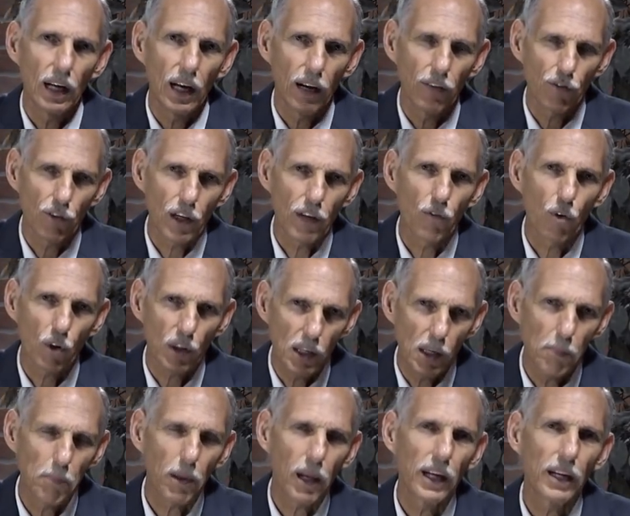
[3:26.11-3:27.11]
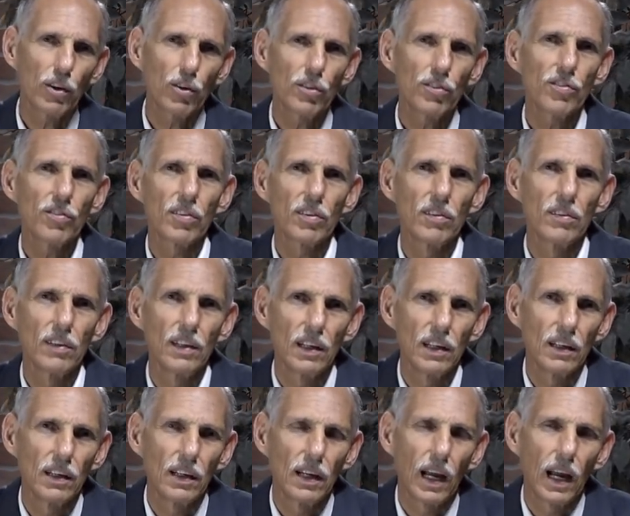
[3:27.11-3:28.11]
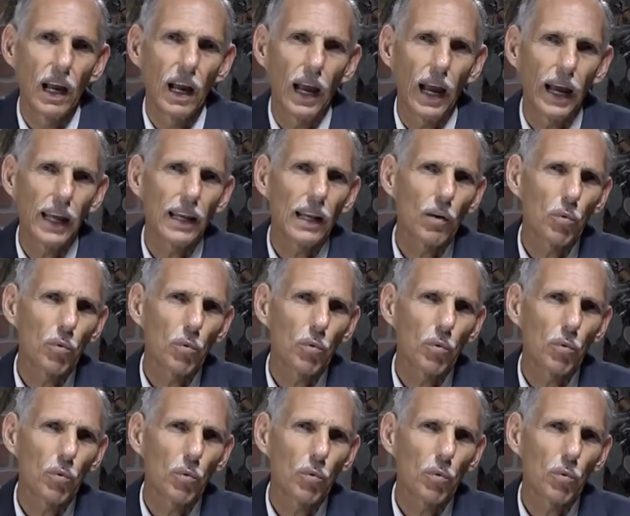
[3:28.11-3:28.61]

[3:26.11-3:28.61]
of several key players, and